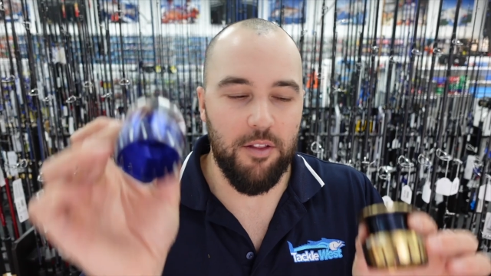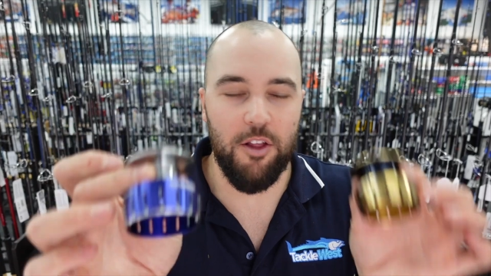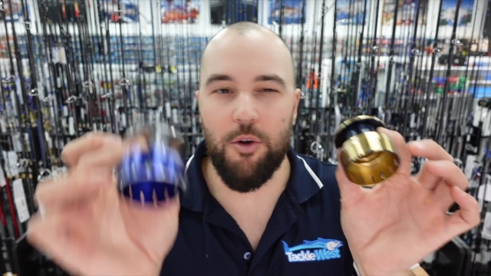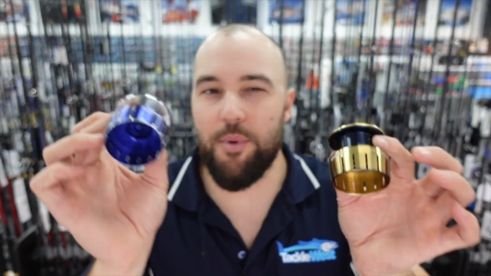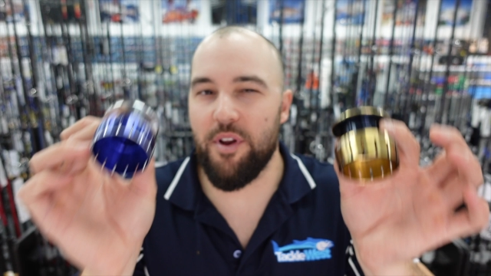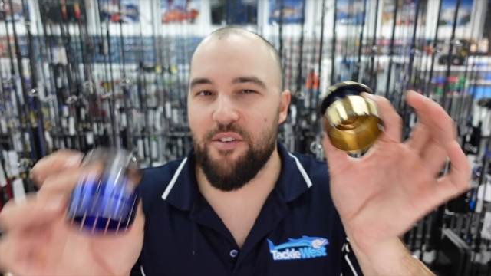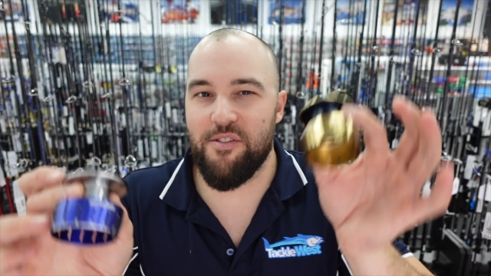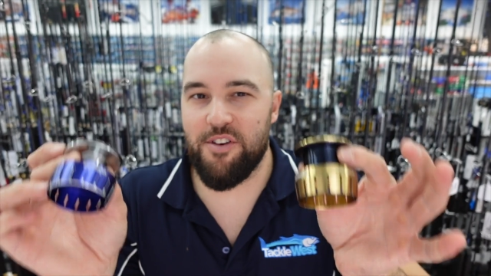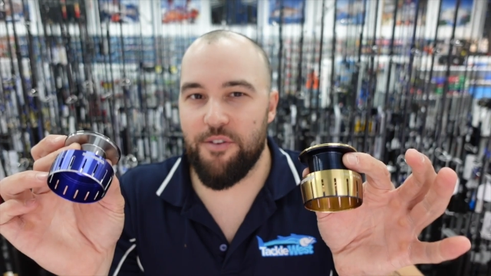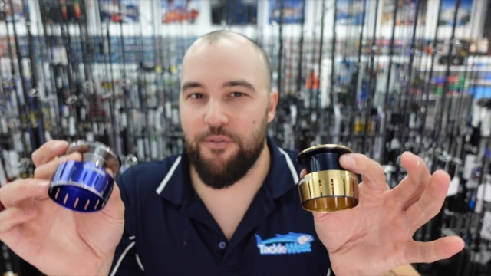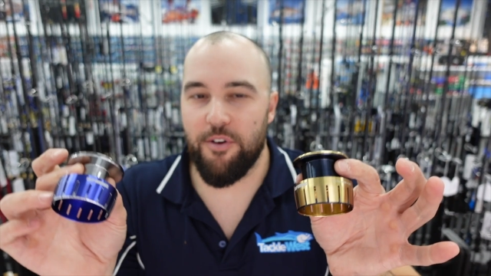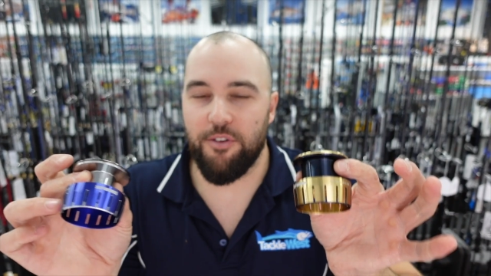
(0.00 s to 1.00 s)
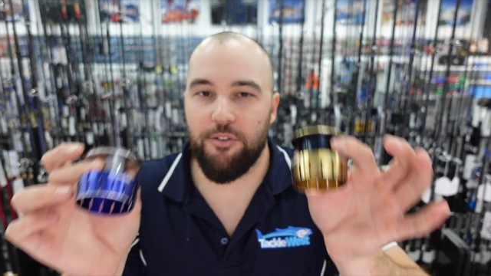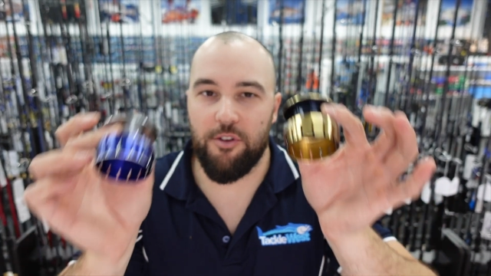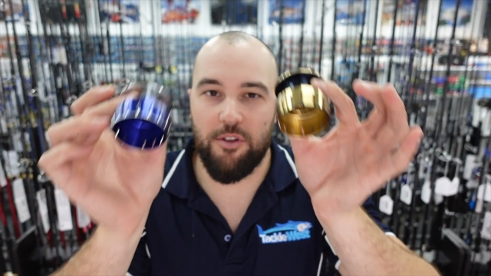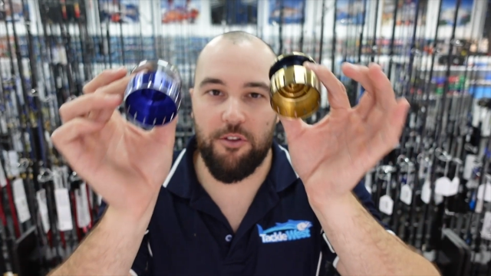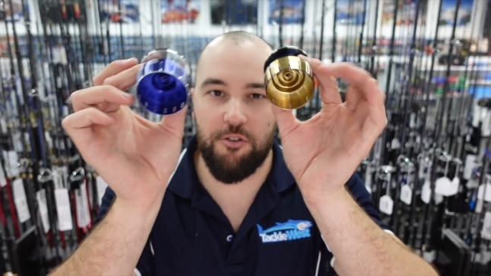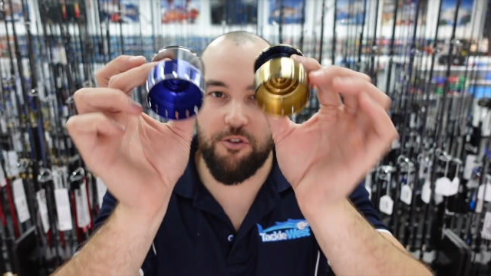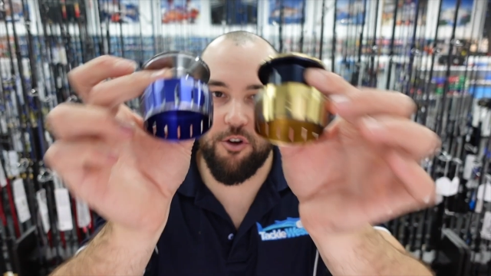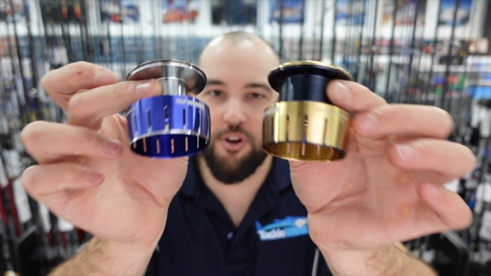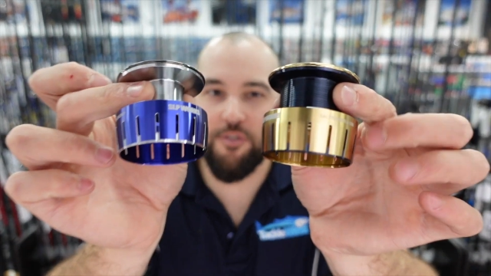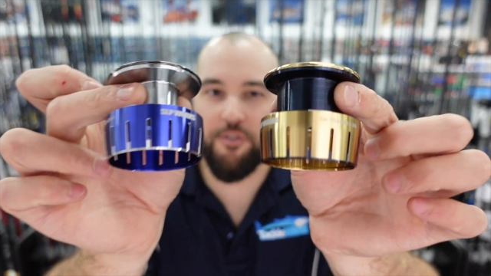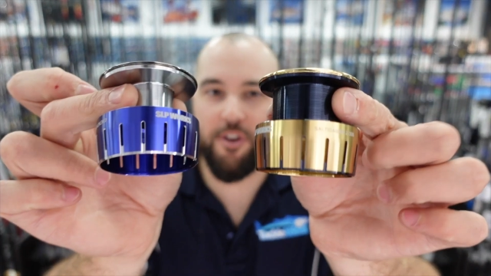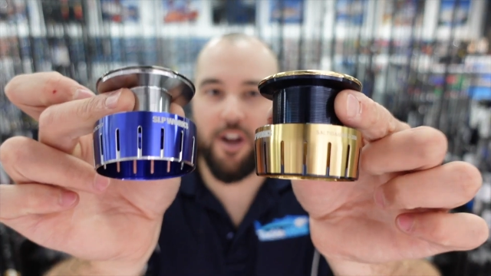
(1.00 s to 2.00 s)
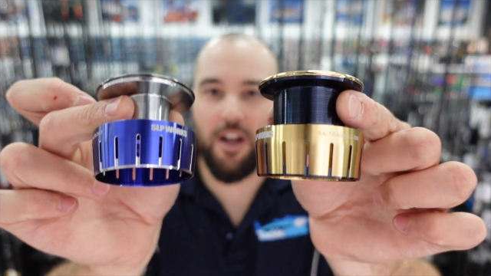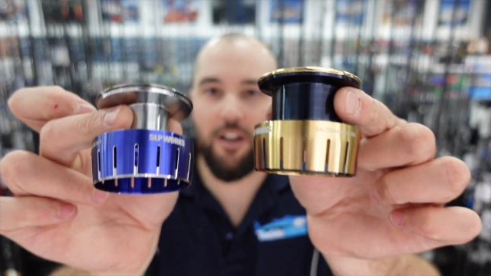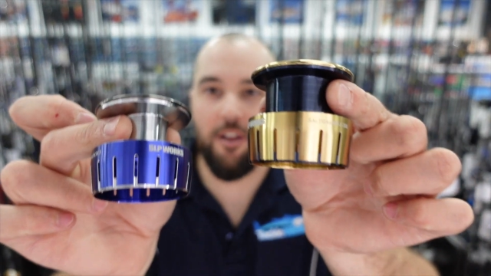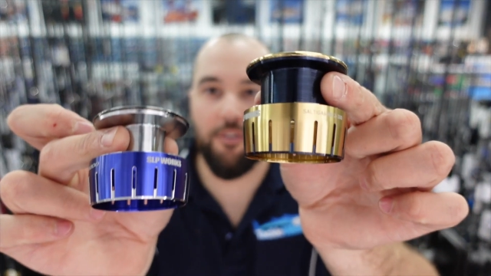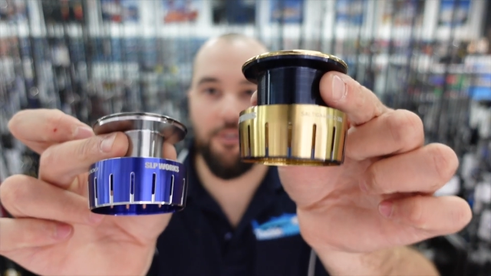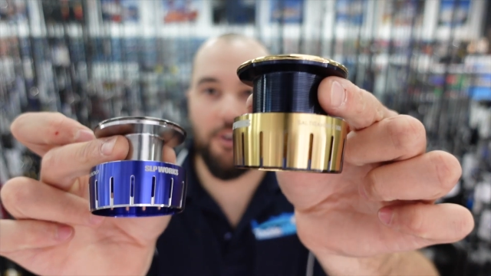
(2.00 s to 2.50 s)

A little bit of a difference. So there's two different colors.